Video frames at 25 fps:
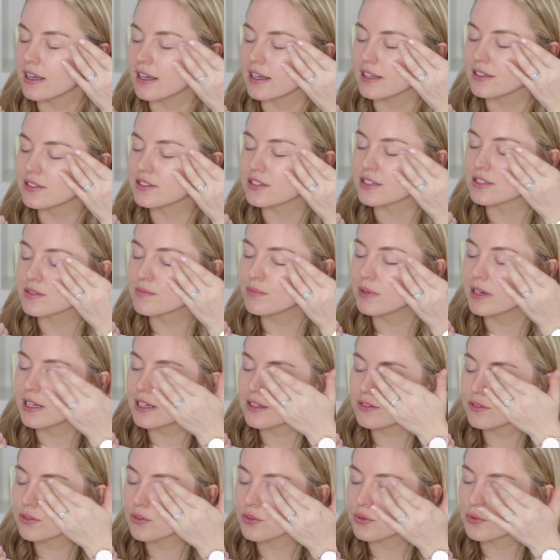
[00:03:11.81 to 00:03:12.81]
and just
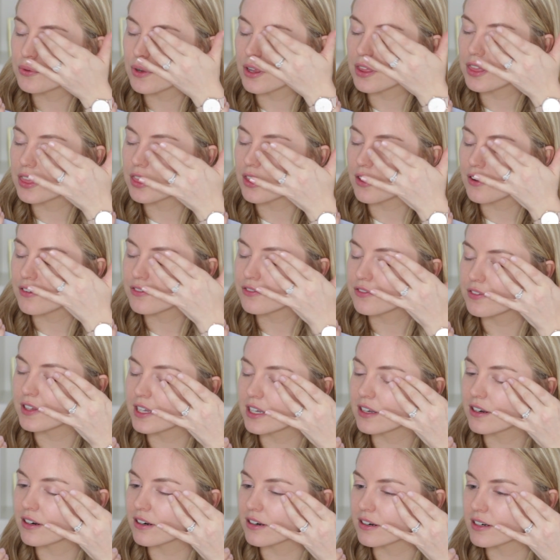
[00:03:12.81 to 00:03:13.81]
blend with your
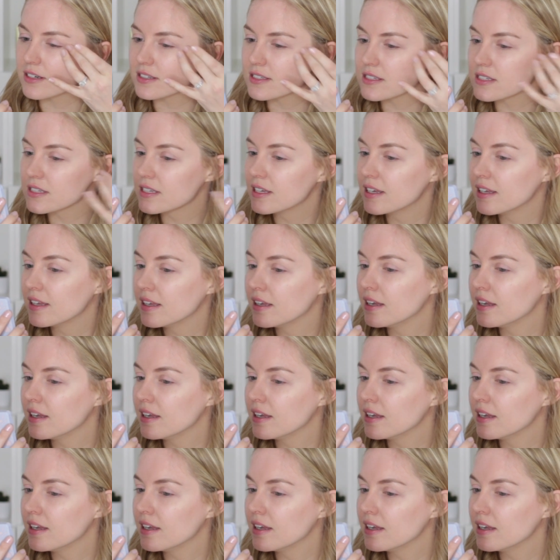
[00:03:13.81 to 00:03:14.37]
fingers.